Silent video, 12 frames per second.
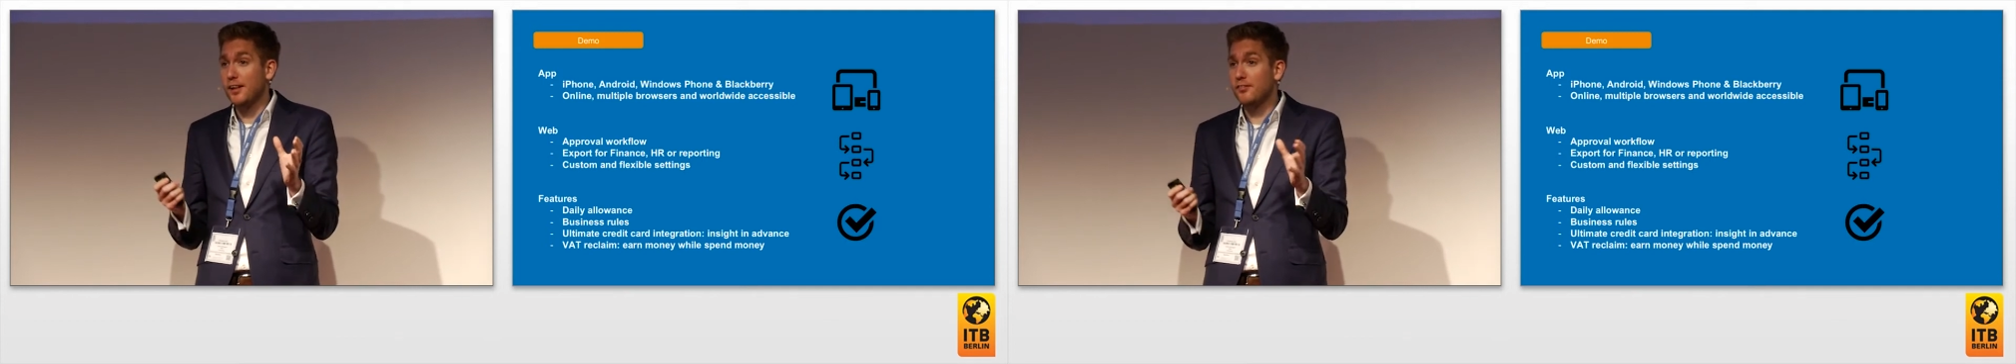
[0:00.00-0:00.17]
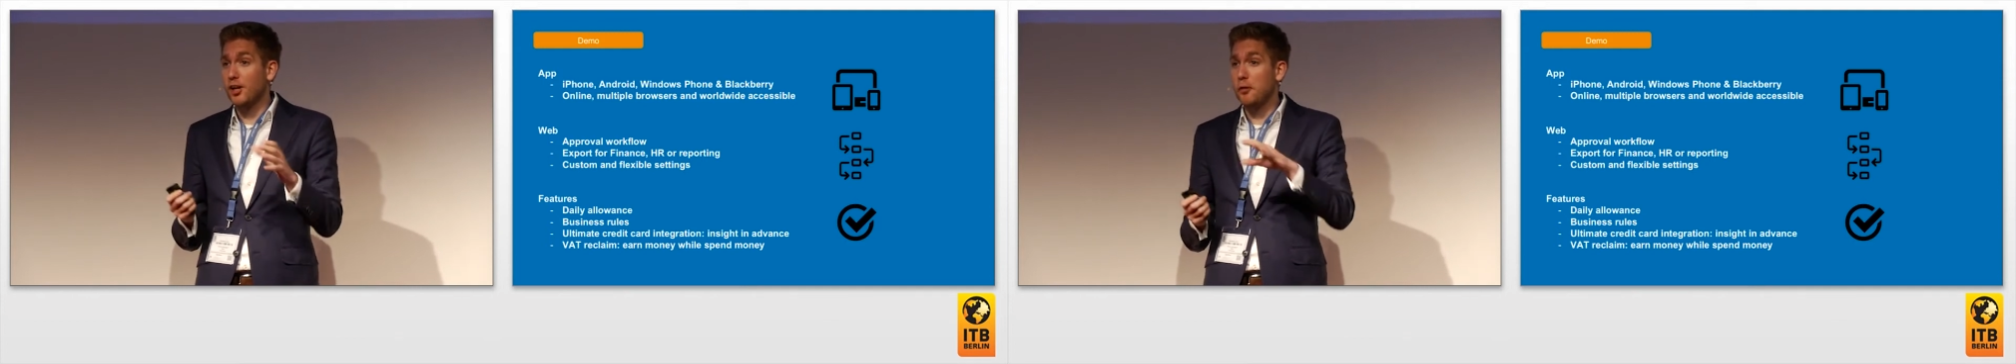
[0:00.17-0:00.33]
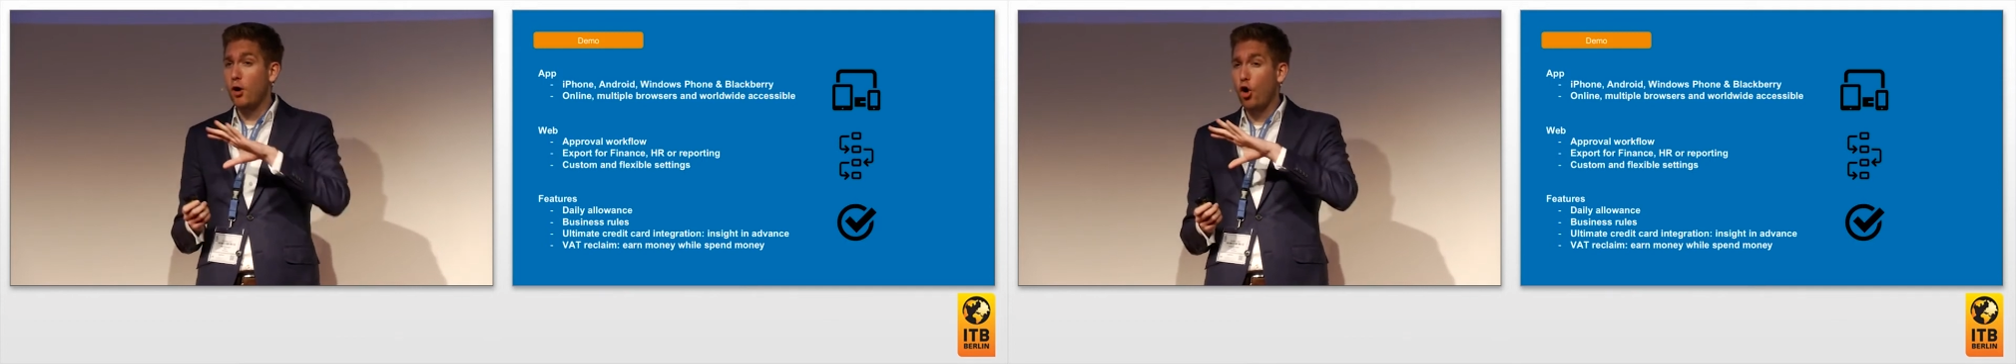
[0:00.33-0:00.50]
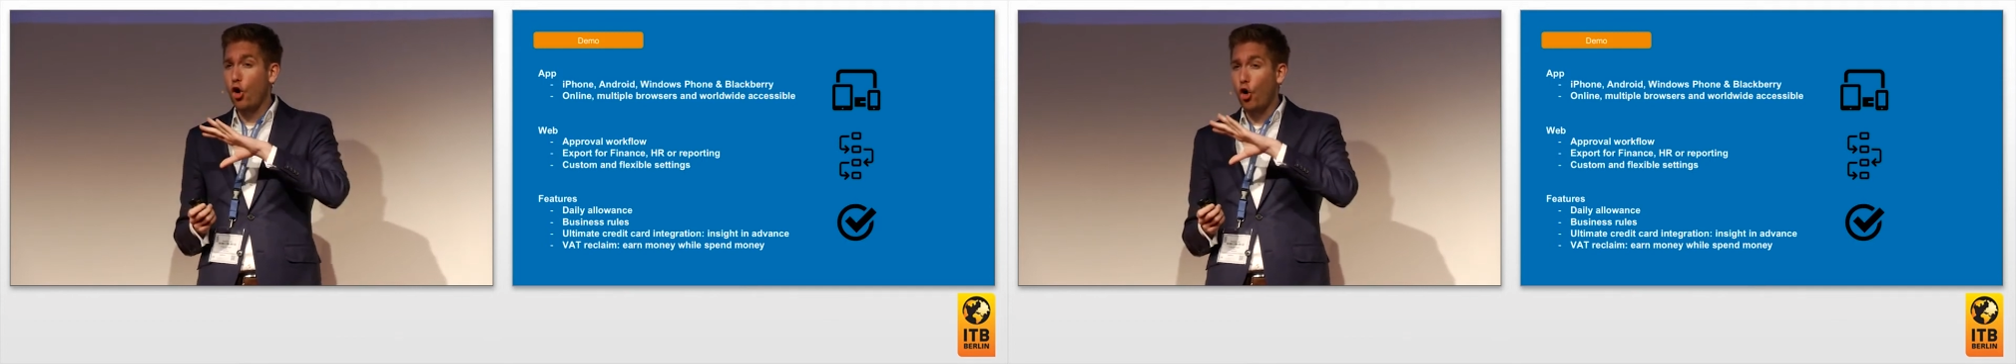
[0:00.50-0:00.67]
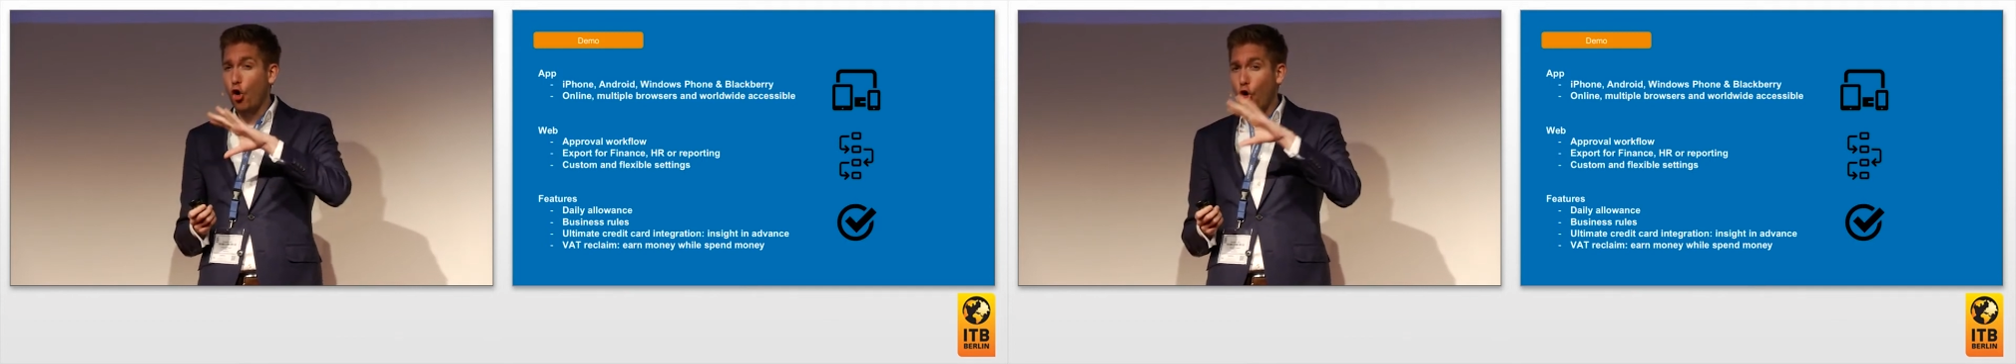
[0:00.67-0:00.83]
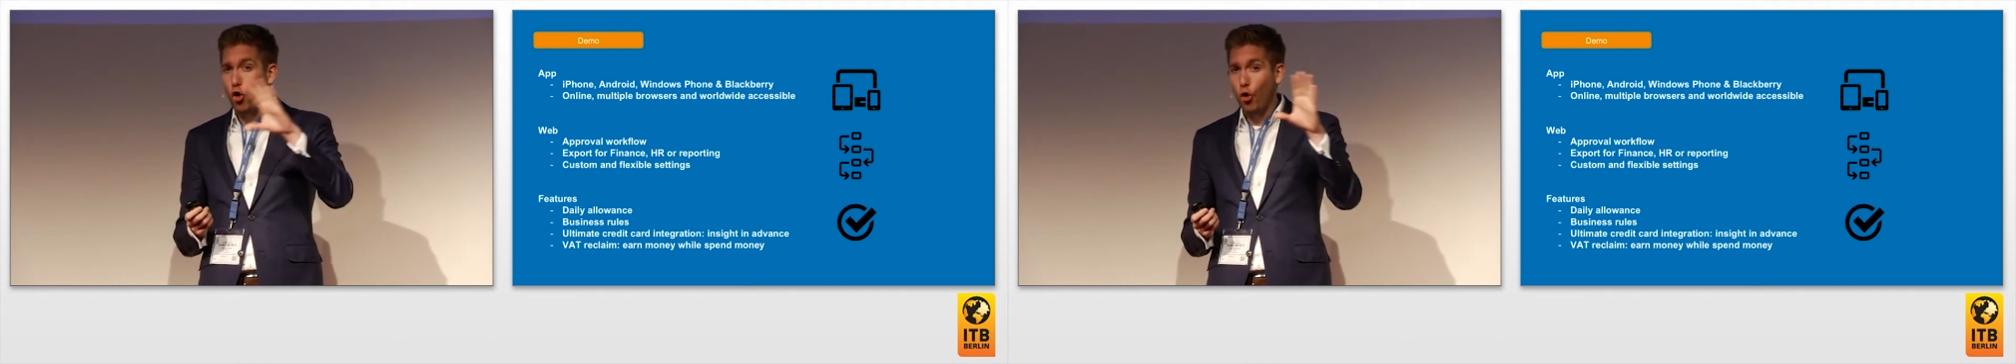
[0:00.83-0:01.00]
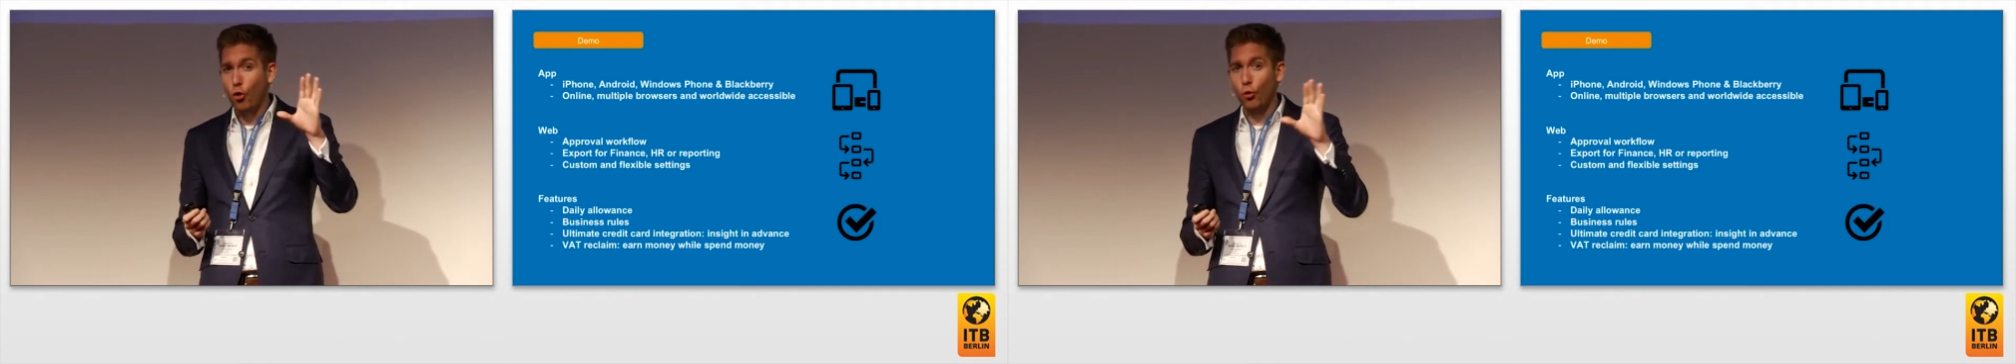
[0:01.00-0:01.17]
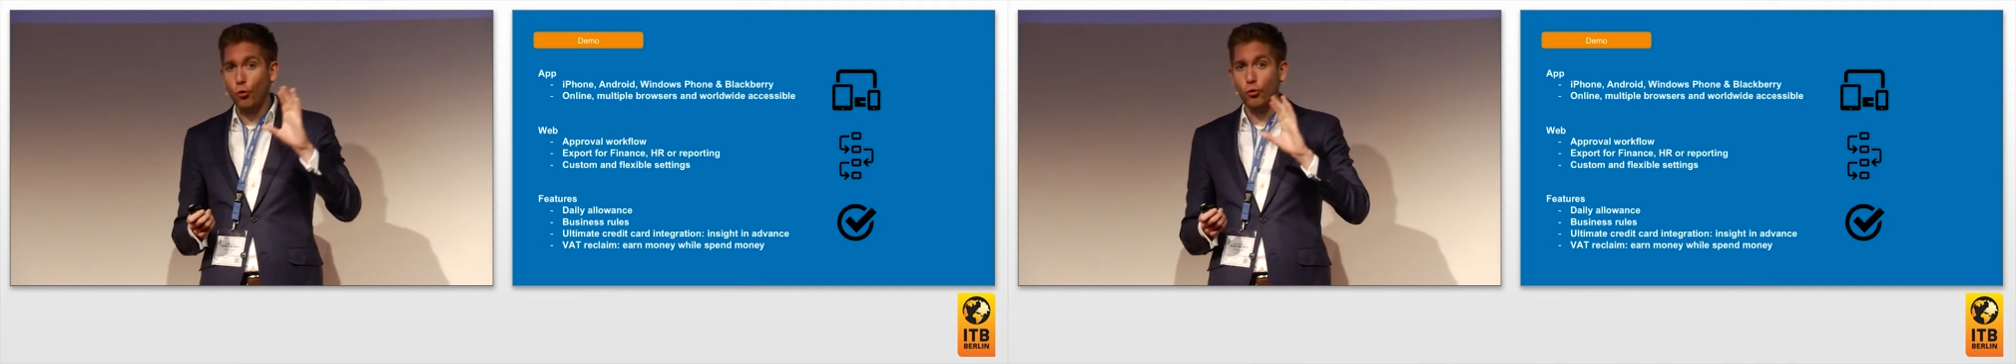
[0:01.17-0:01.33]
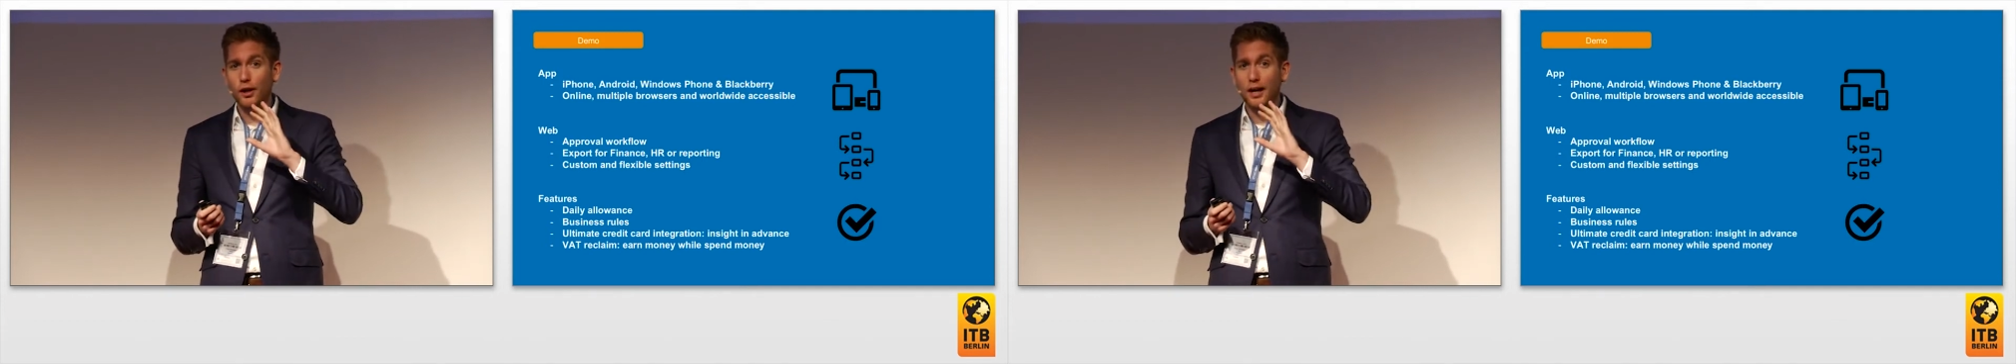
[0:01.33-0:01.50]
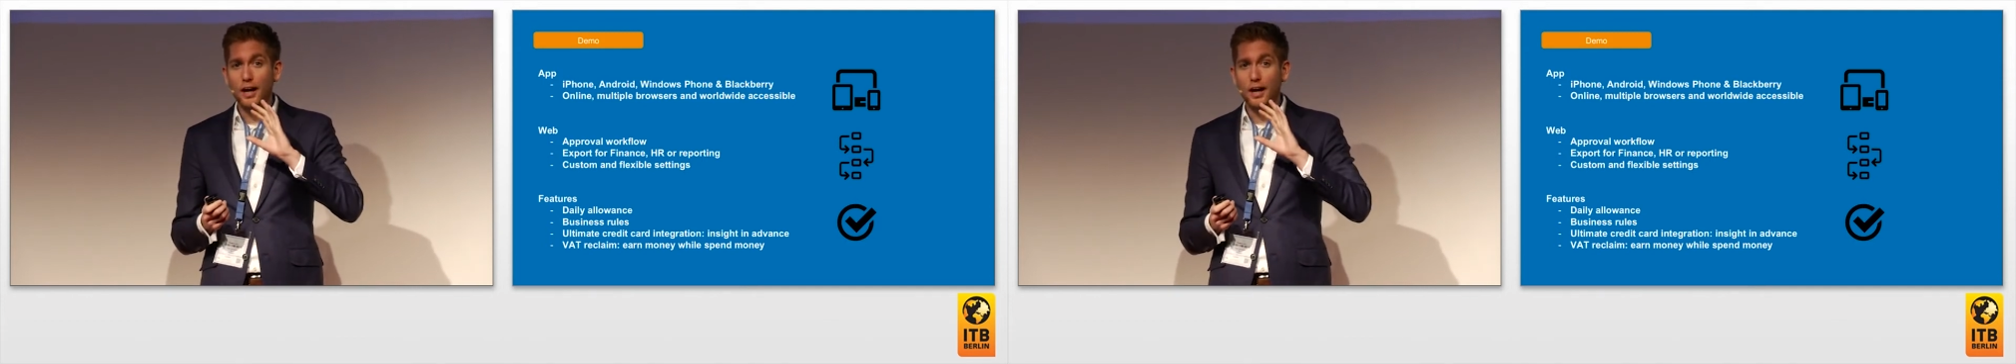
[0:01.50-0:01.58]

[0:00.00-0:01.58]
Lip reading: that time all